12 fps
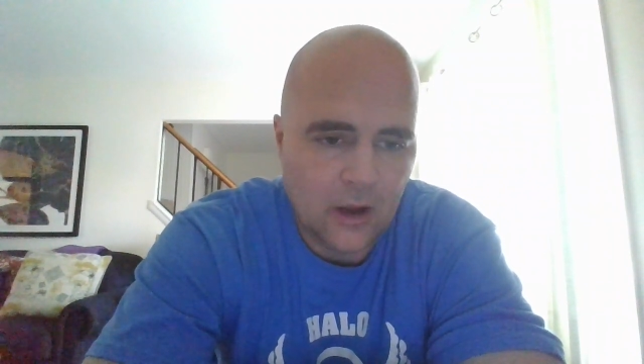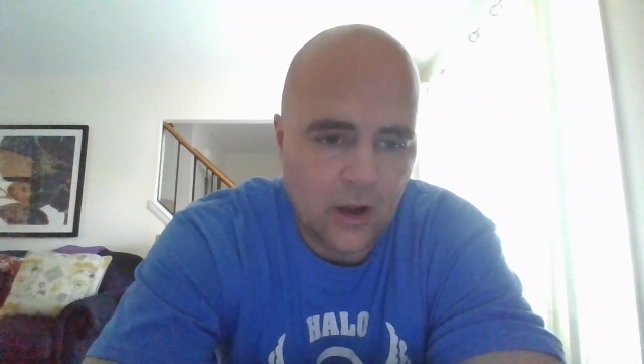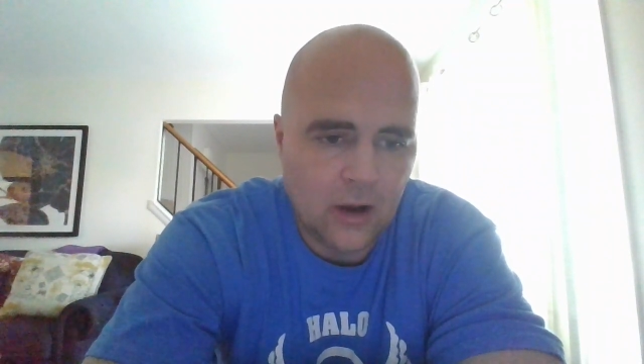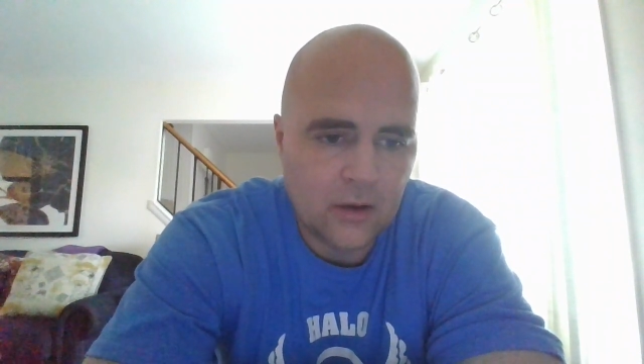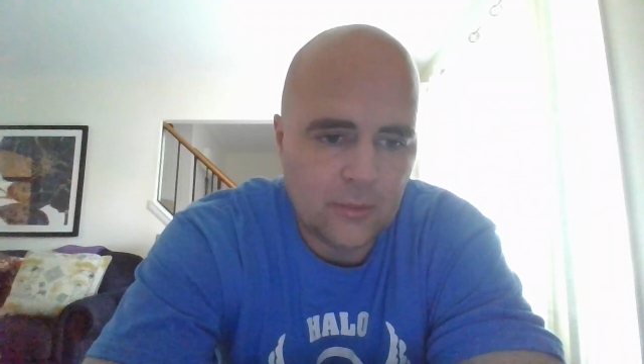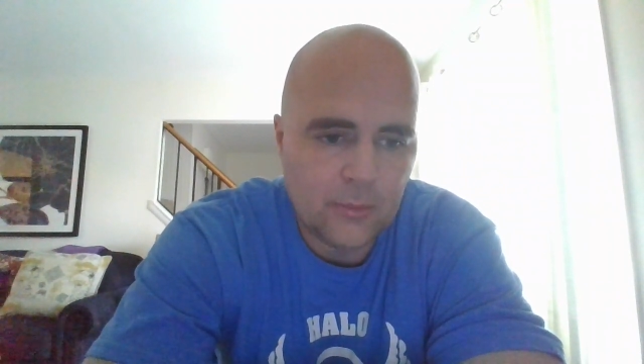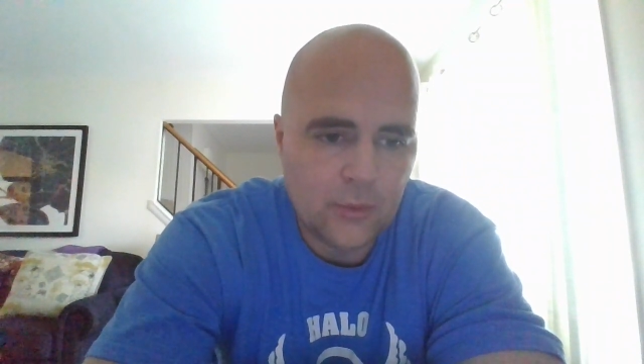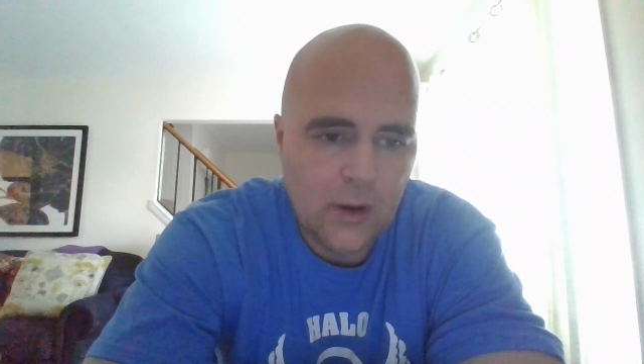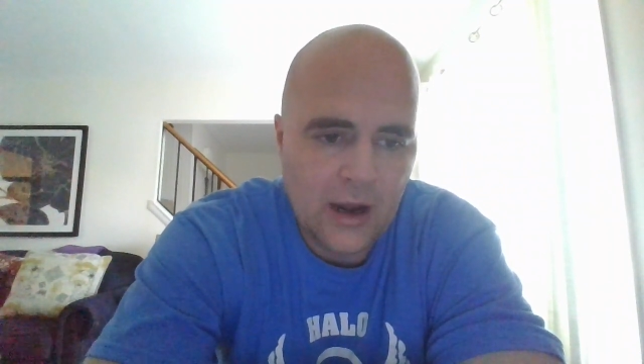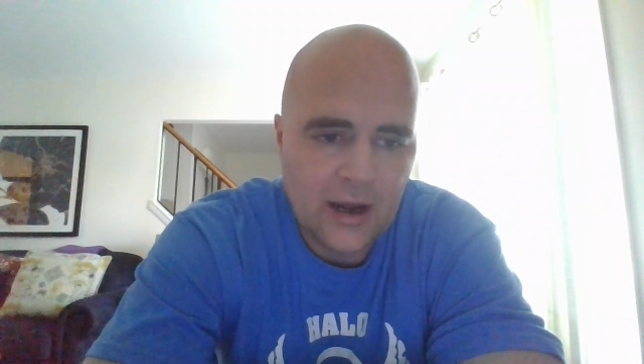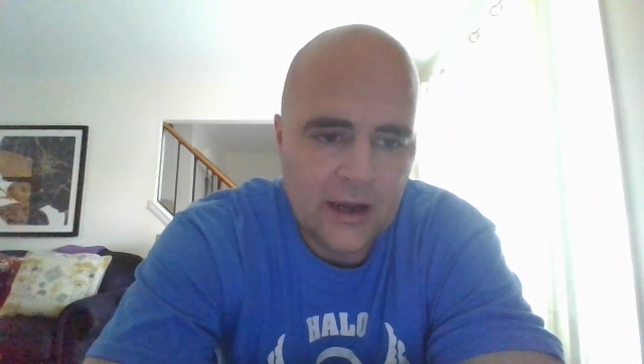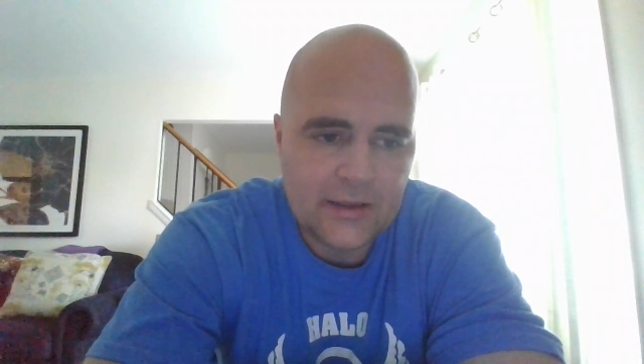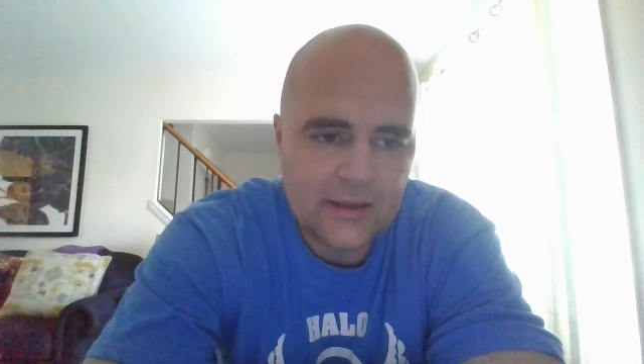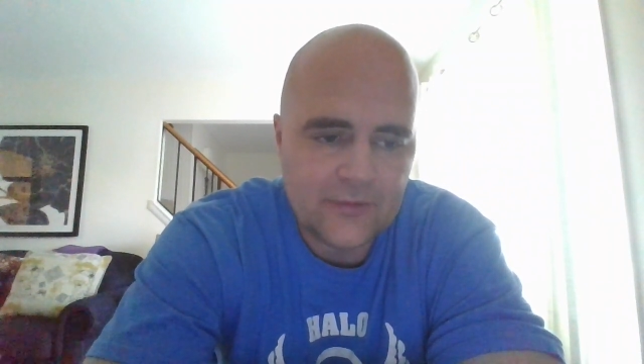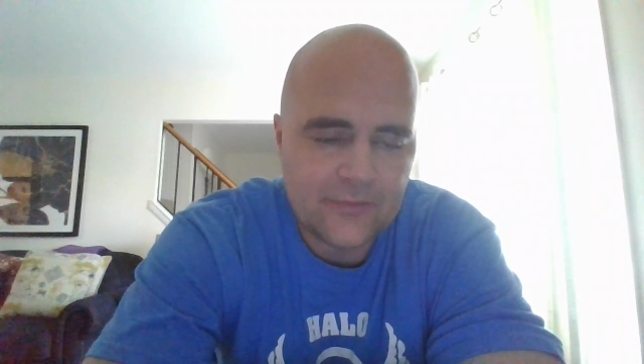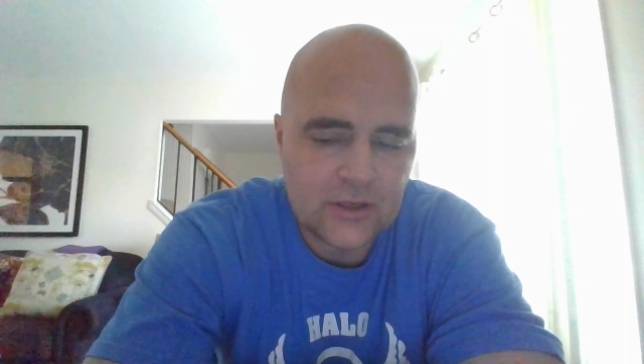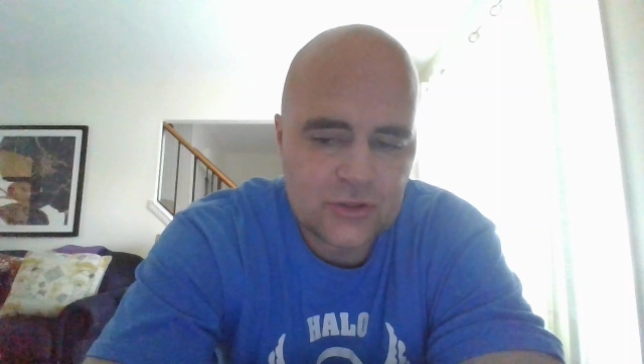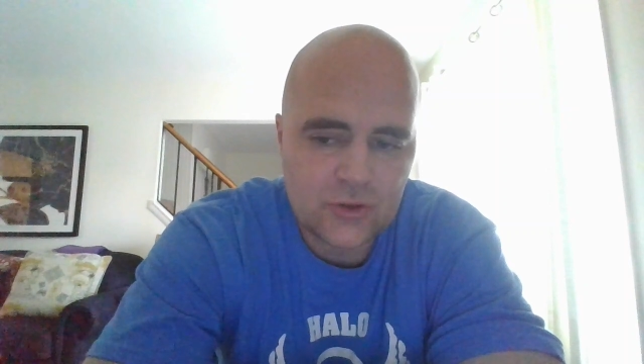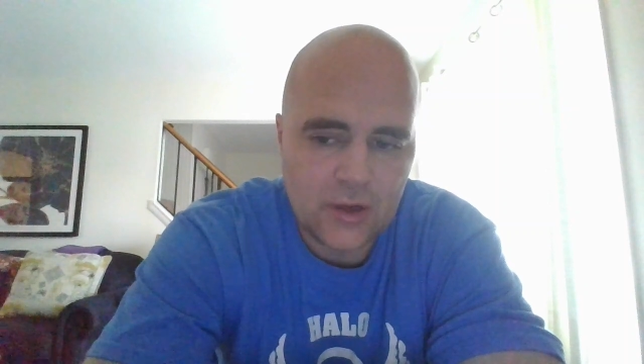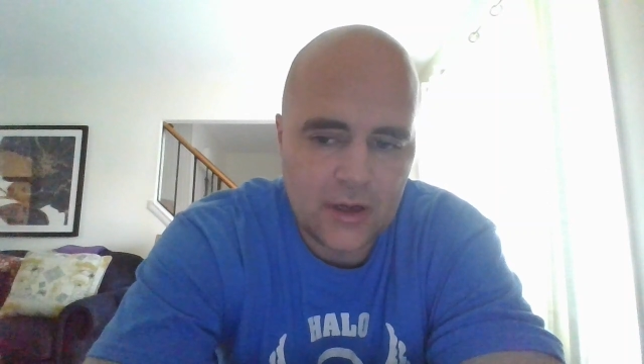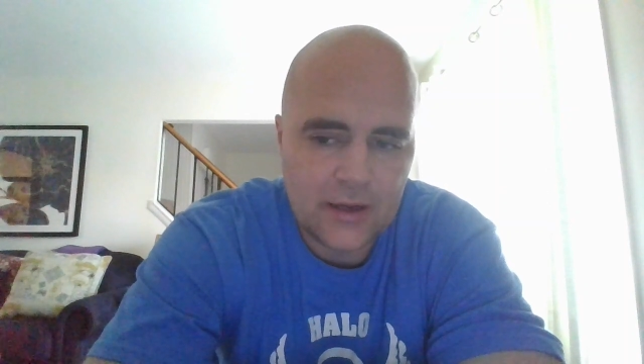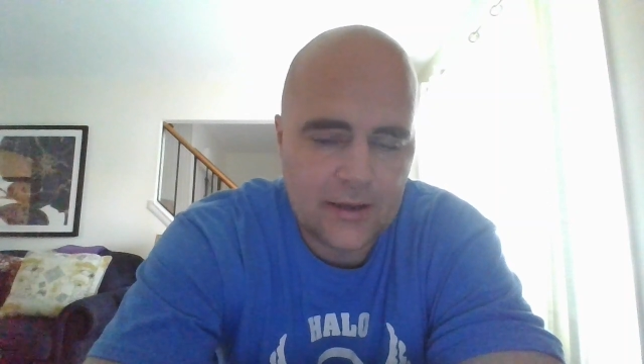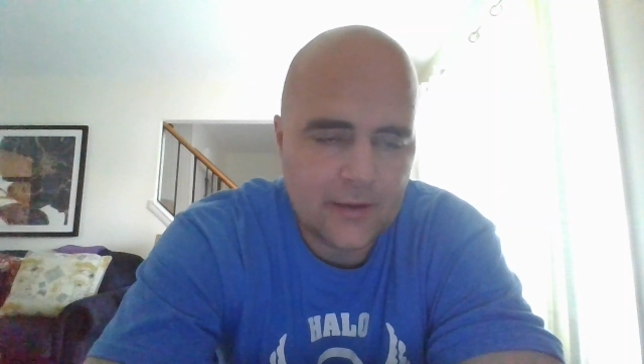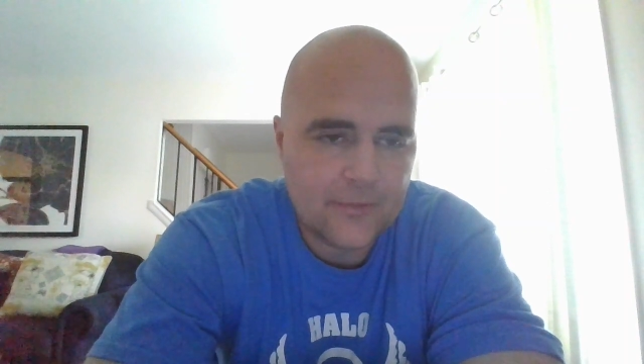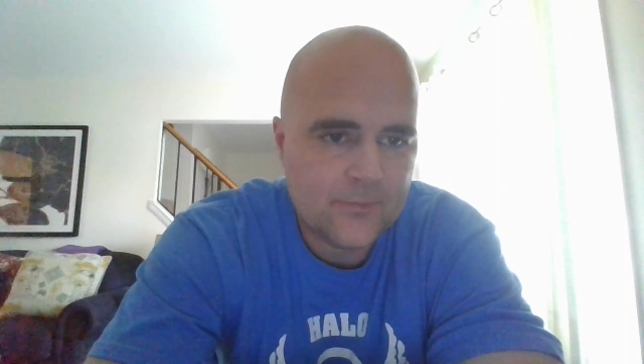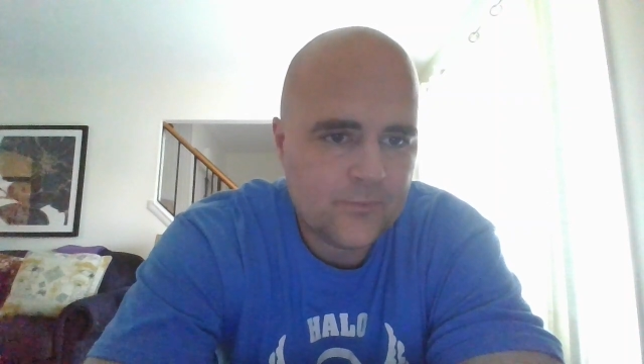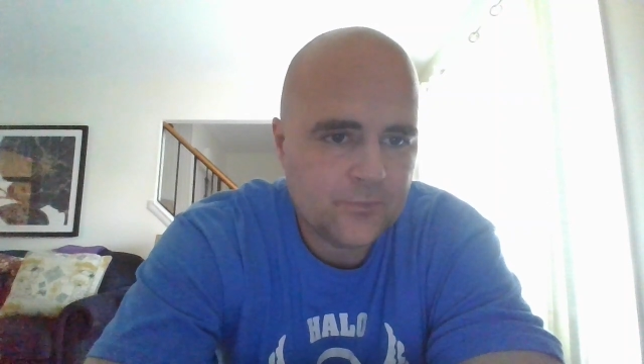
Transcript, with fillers: Ang buhay, give it a try.